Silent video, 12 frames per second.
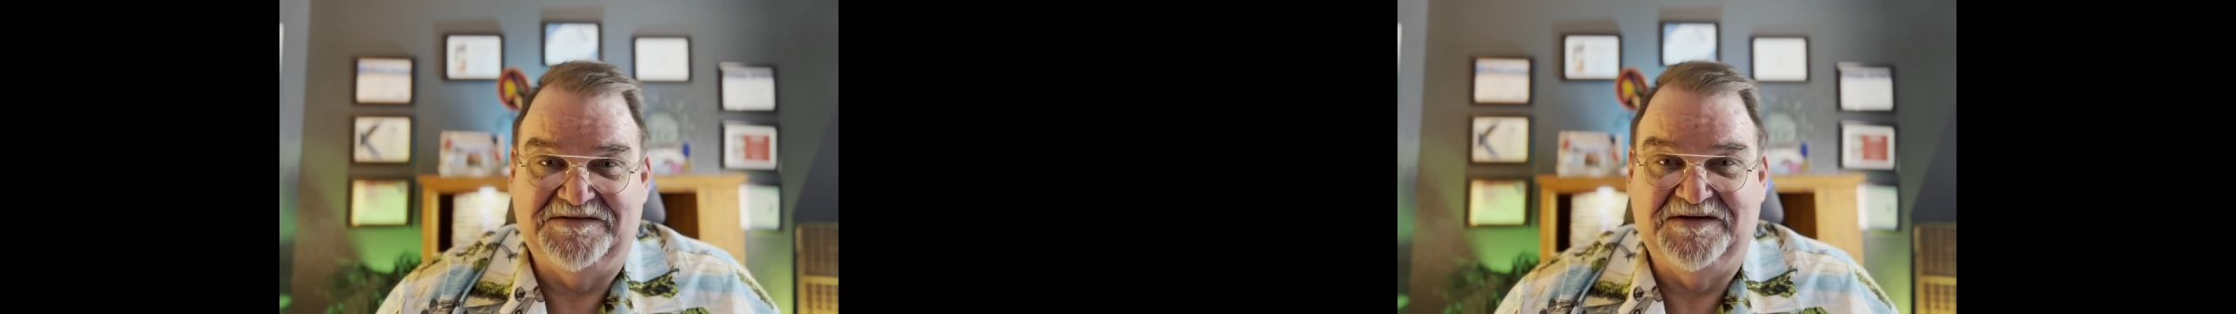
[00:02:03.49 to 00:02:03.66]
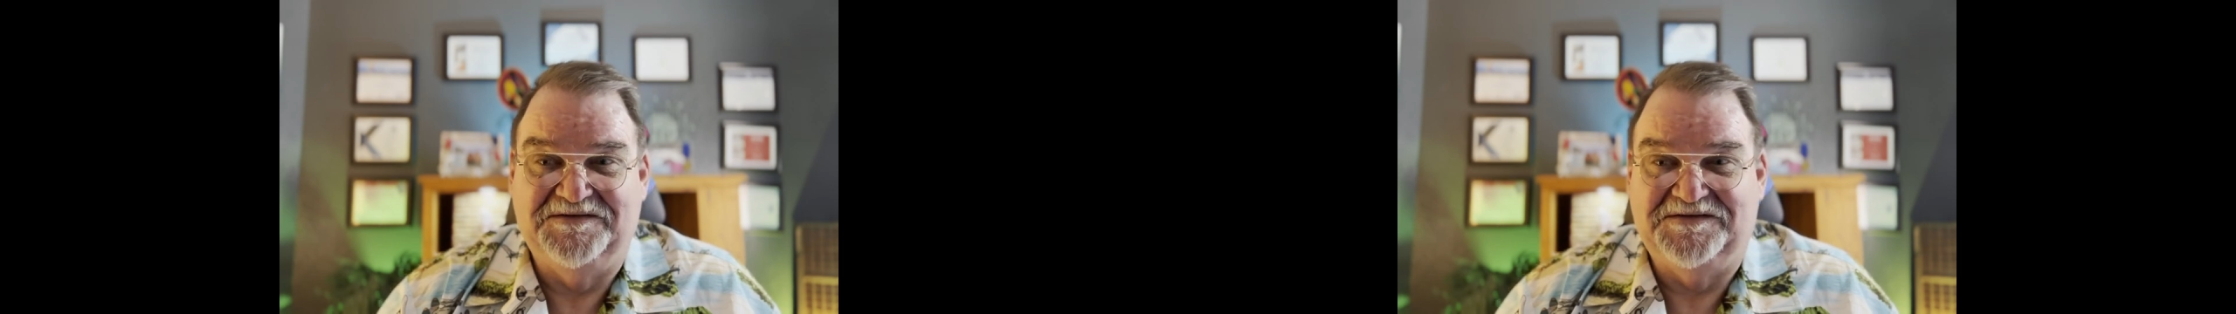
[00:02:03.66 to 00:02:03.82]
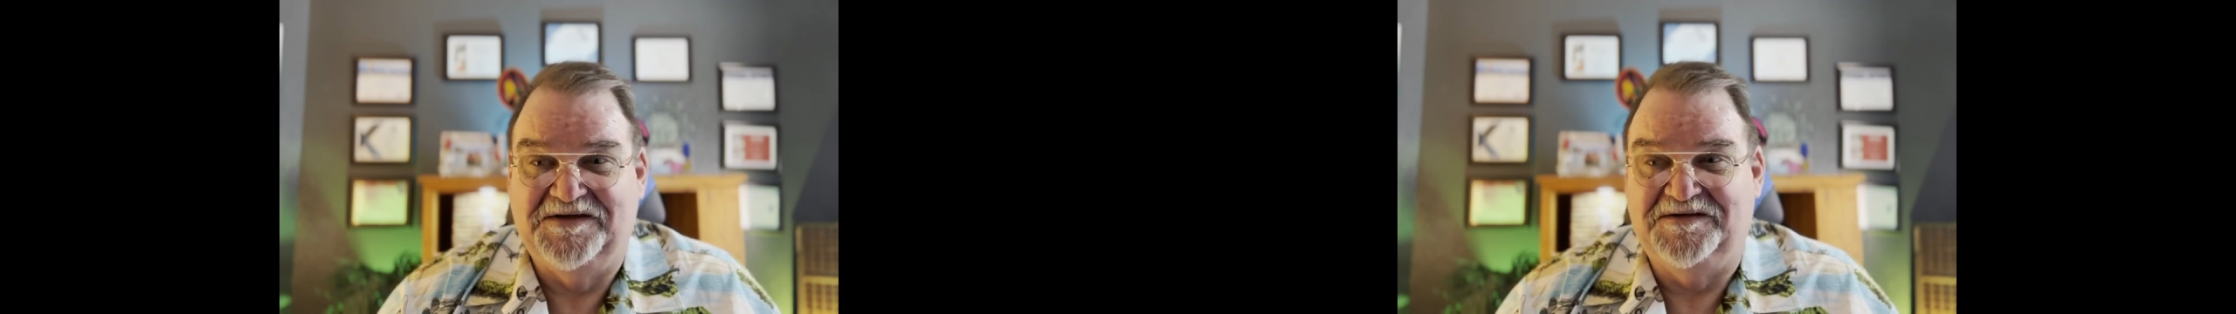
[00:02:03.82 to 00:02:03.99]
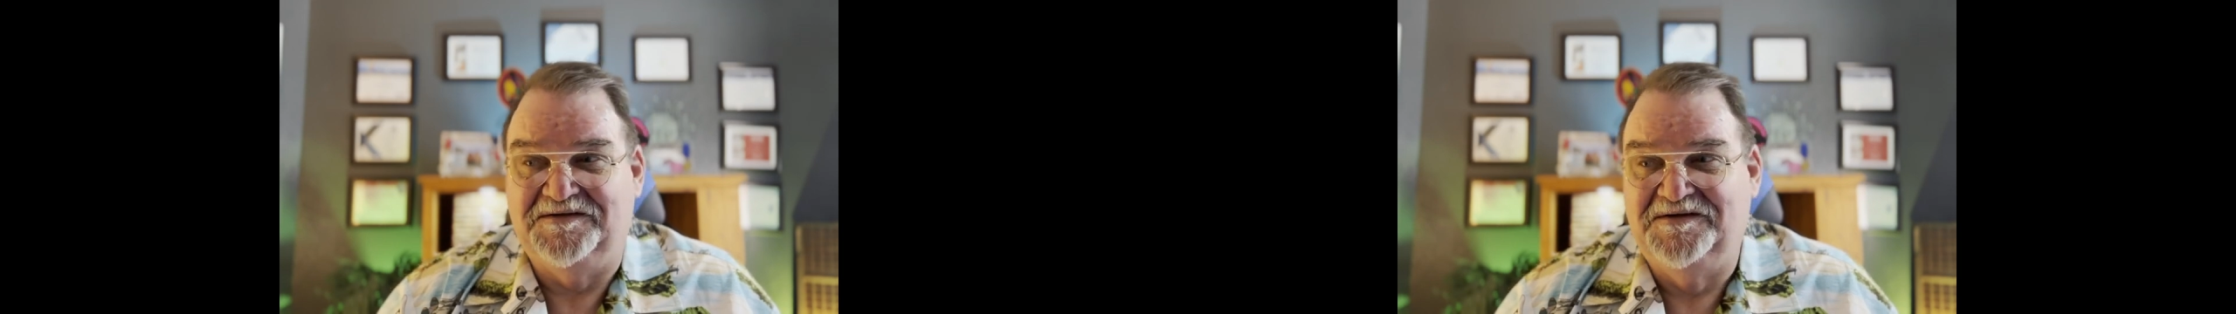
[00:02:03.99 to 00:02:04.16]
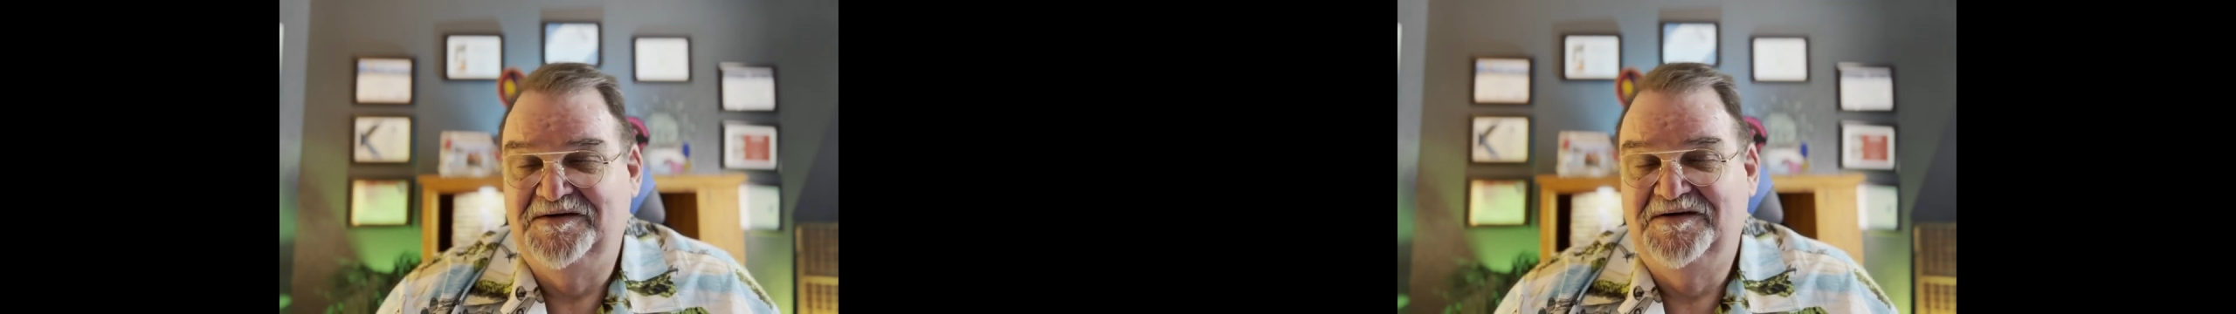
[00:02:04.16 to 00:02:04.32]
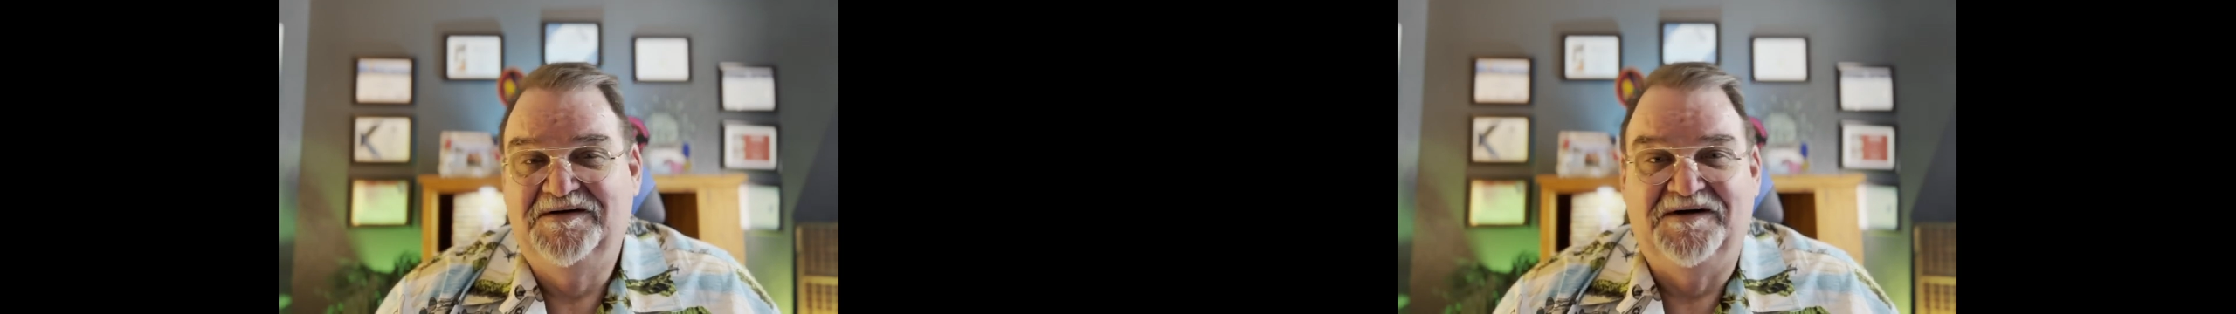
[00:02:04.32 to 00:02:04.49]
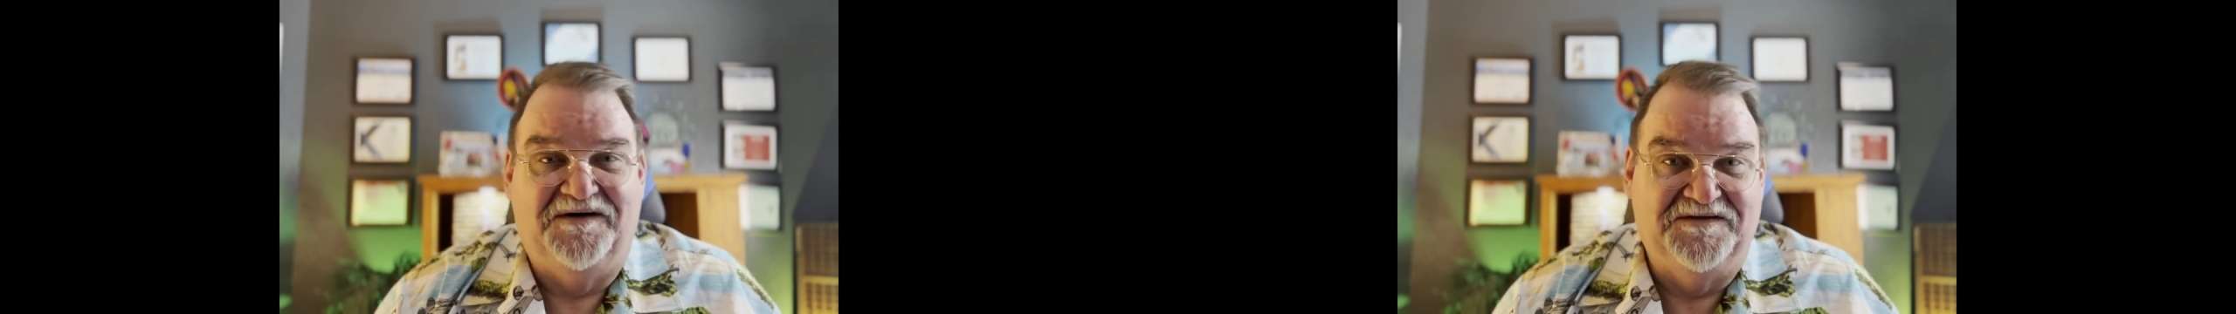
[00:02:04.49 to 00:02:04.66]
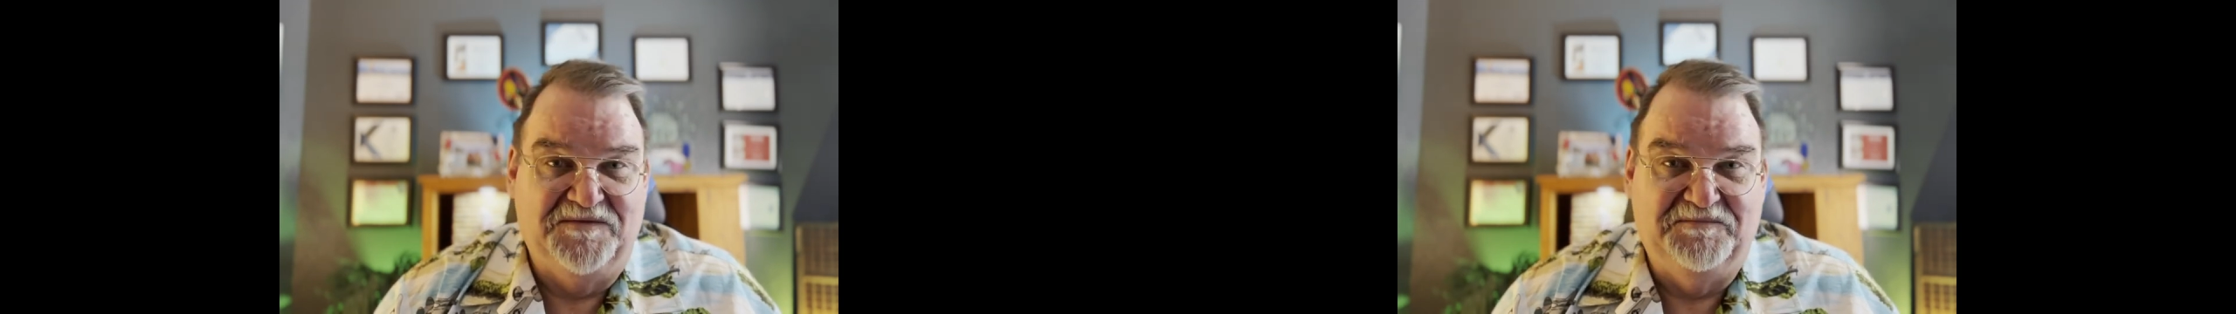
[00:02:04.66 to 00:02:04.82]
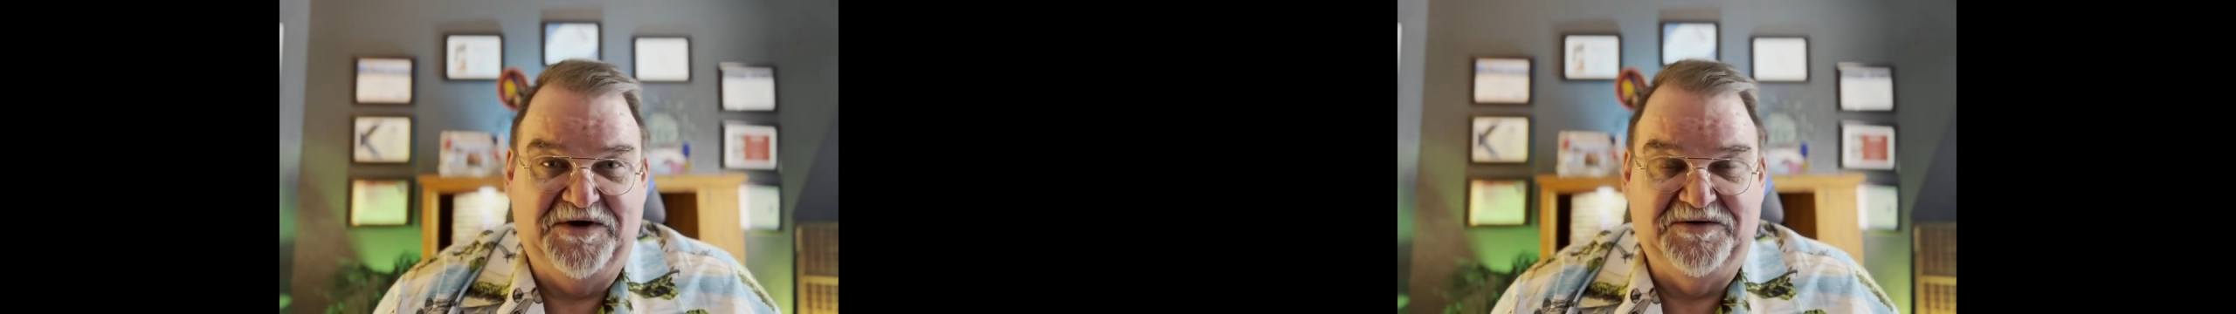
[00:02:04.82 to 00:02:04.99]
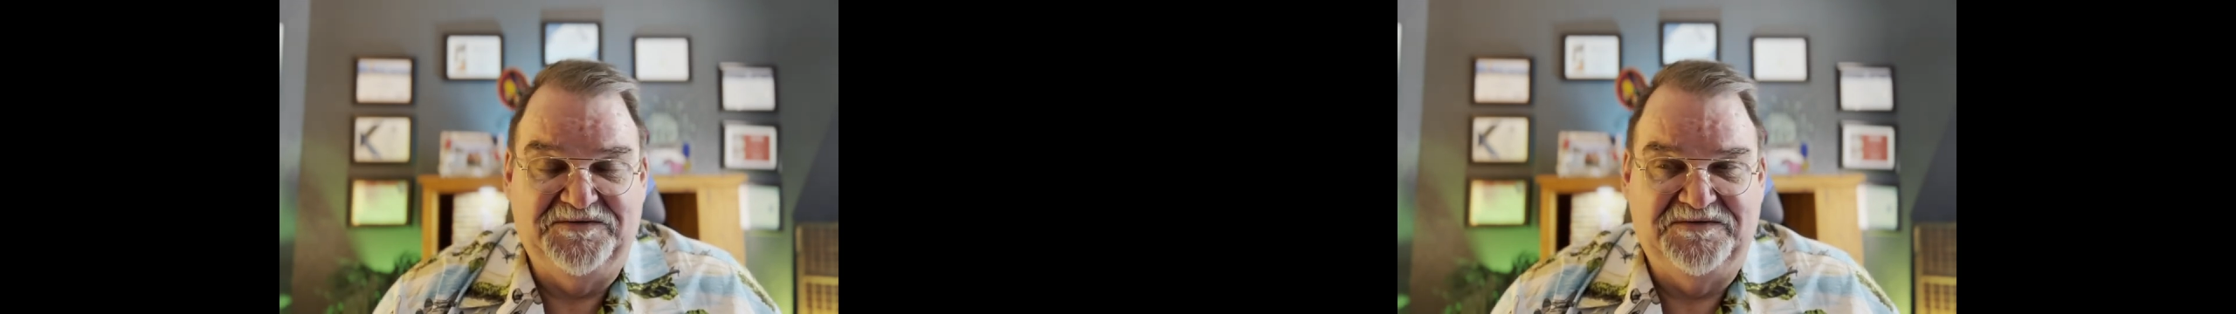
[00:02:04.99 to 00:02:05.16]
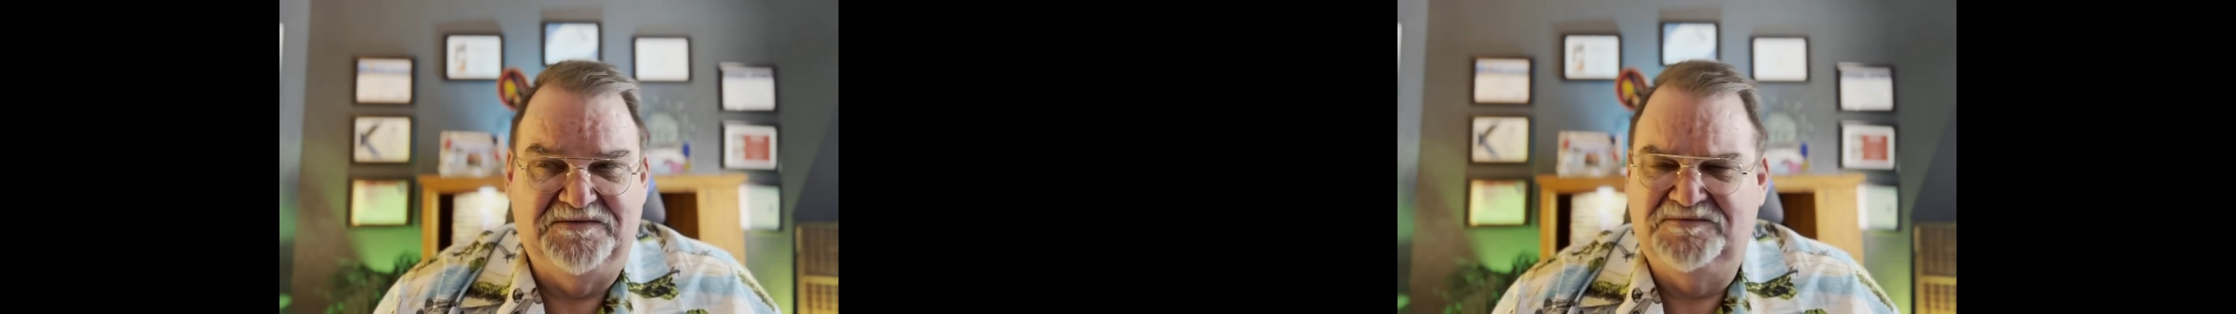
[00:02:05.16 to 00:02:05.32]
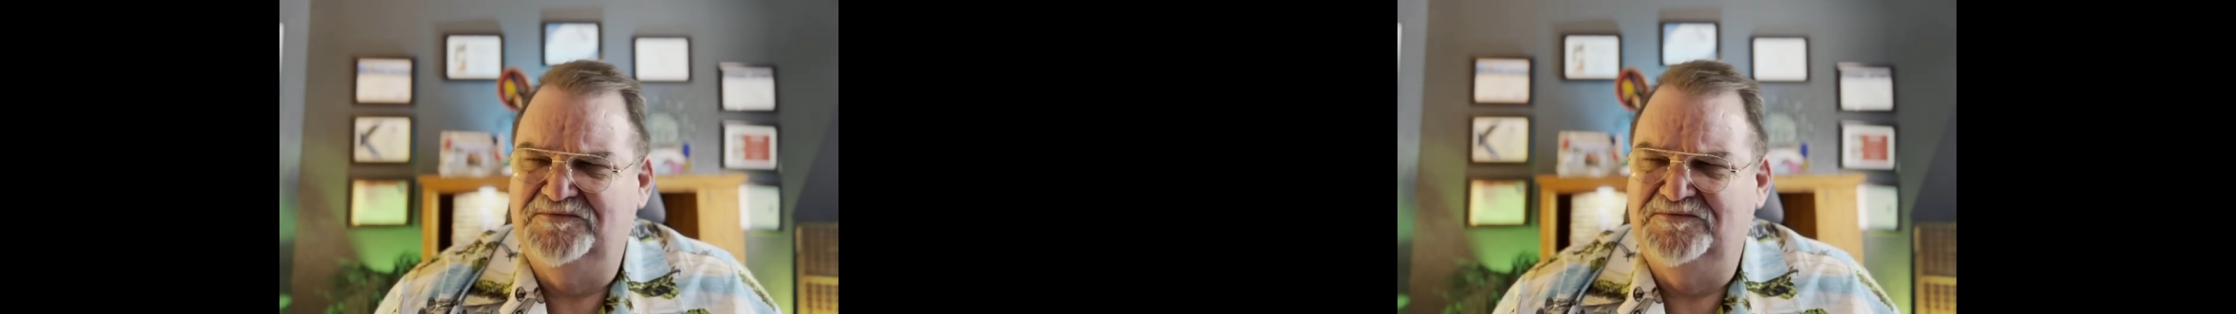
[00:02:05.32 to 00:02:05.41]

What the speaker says: sunset on the boat.